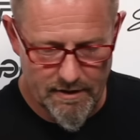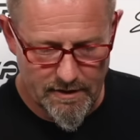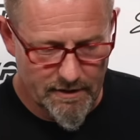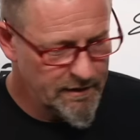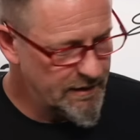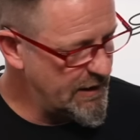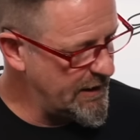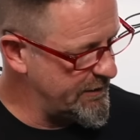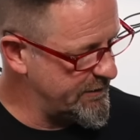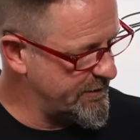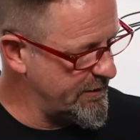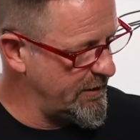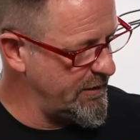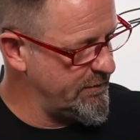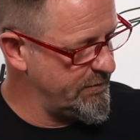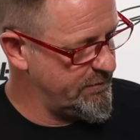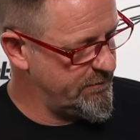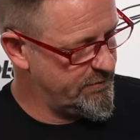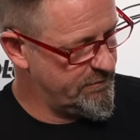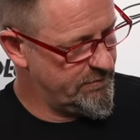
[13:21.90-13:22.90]
Okay, so
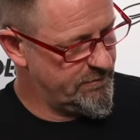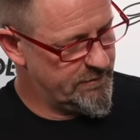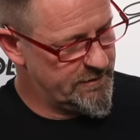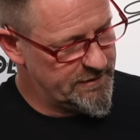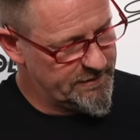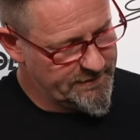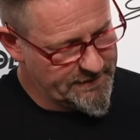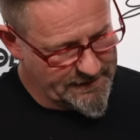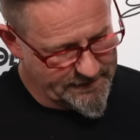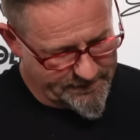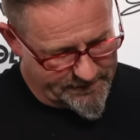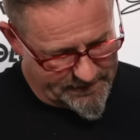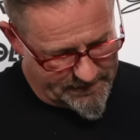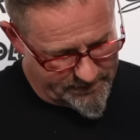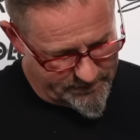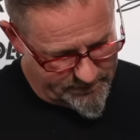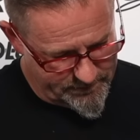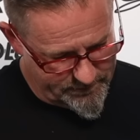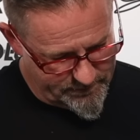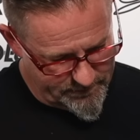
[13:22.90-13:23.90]
just test it.
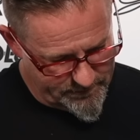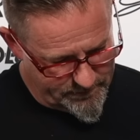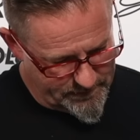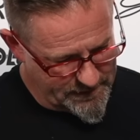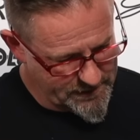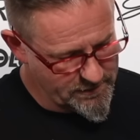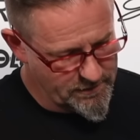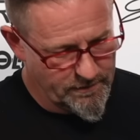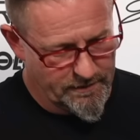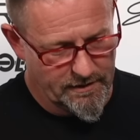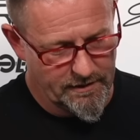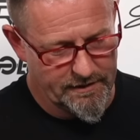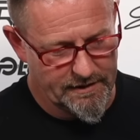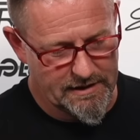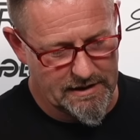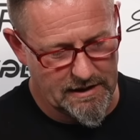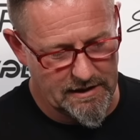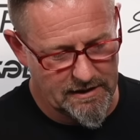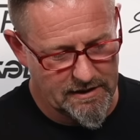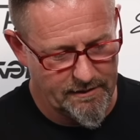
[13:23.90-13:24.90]
Make sure we got the
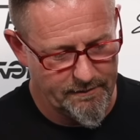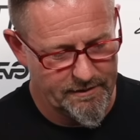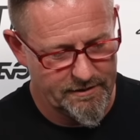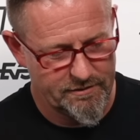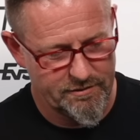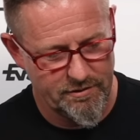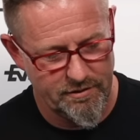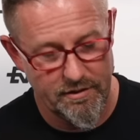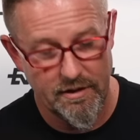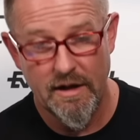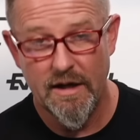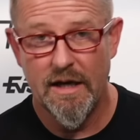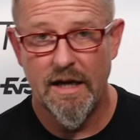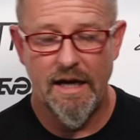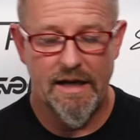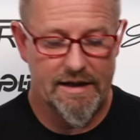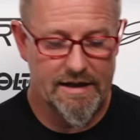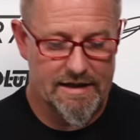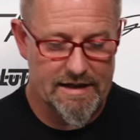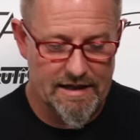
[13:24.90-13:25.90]
color coming through.
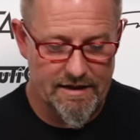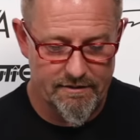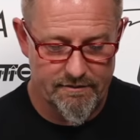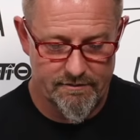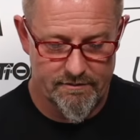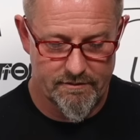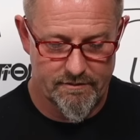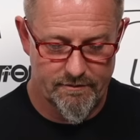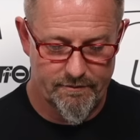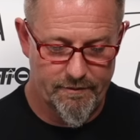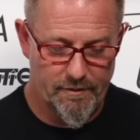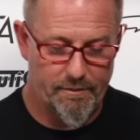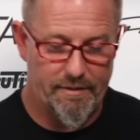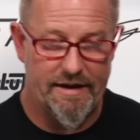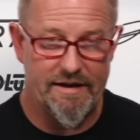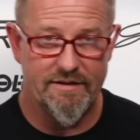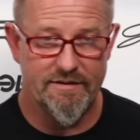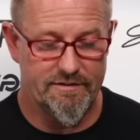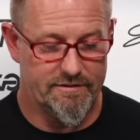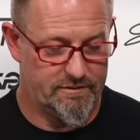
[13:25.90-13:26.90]
And again, for
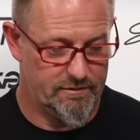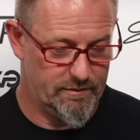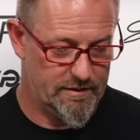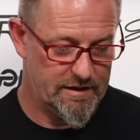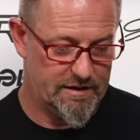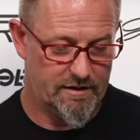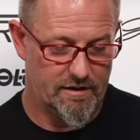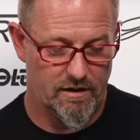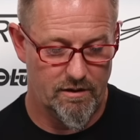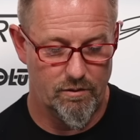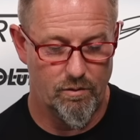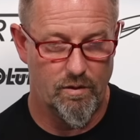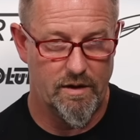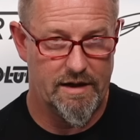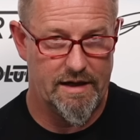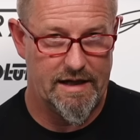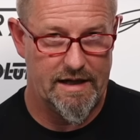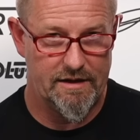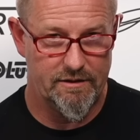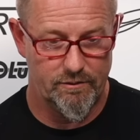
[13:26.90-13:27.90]
base, we're going to go 1
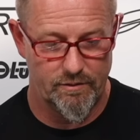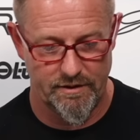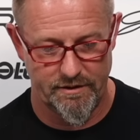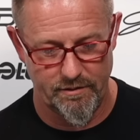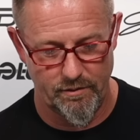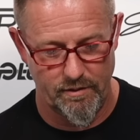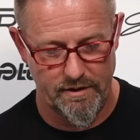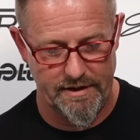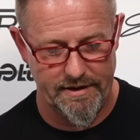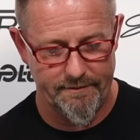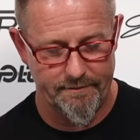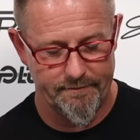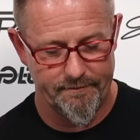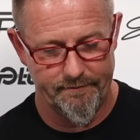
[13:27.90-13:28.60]
hand's width away.